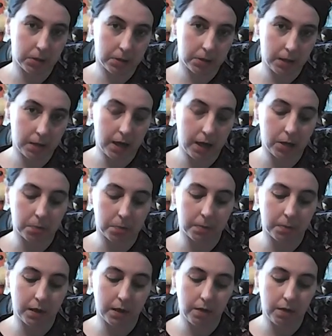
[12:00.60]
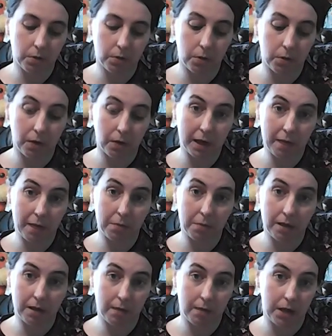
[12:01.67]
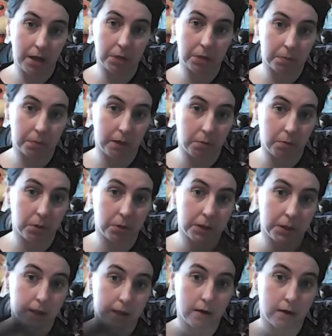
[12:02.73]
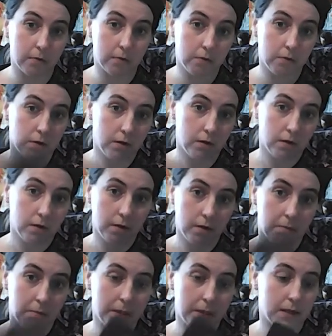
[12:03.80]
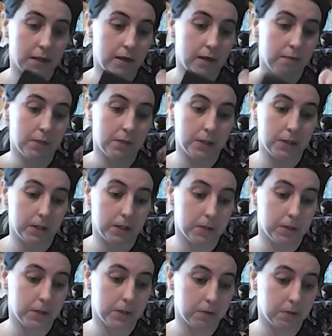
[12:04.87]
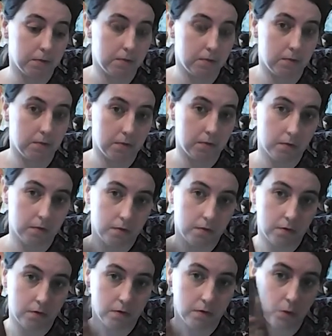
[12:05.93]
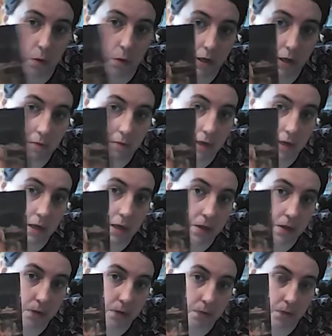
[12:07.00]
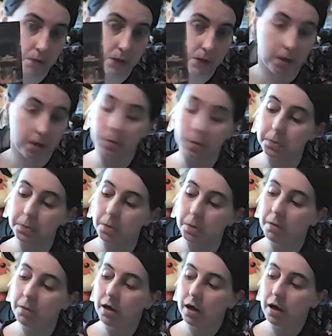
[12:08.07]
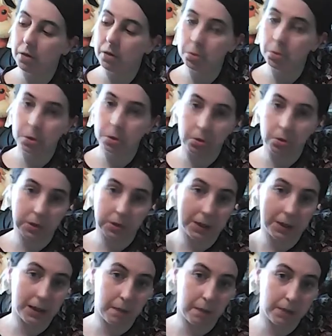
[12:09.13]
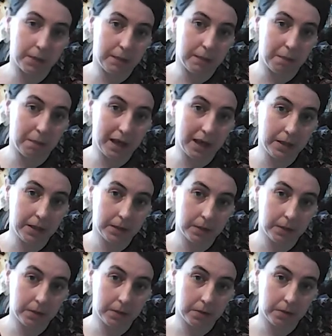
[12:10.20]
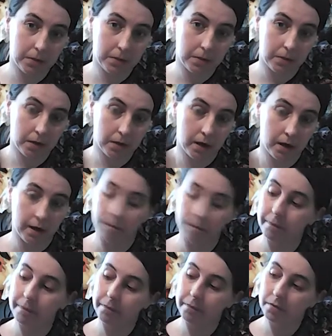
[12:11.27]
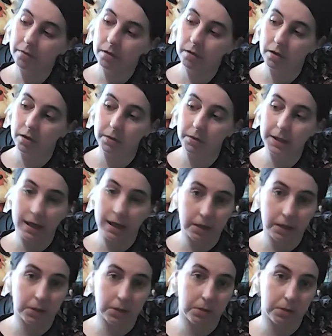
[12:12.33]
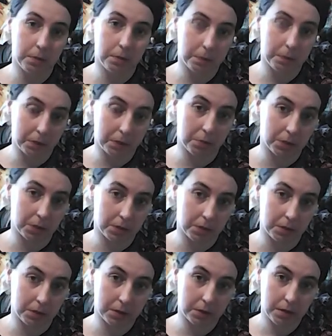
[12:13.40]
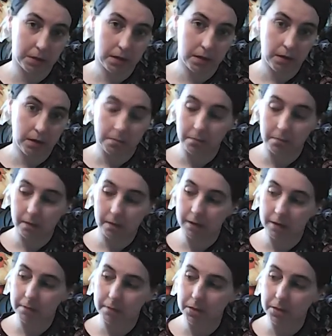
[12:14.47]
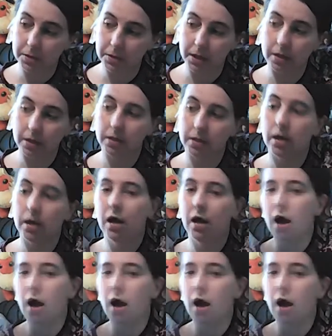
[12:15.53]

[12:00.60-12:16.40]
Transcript: HMV, although I can believe HMV would sell, particularly if this is quite unique for this art form, and also because it's celebrity based. It's linked to films and music. I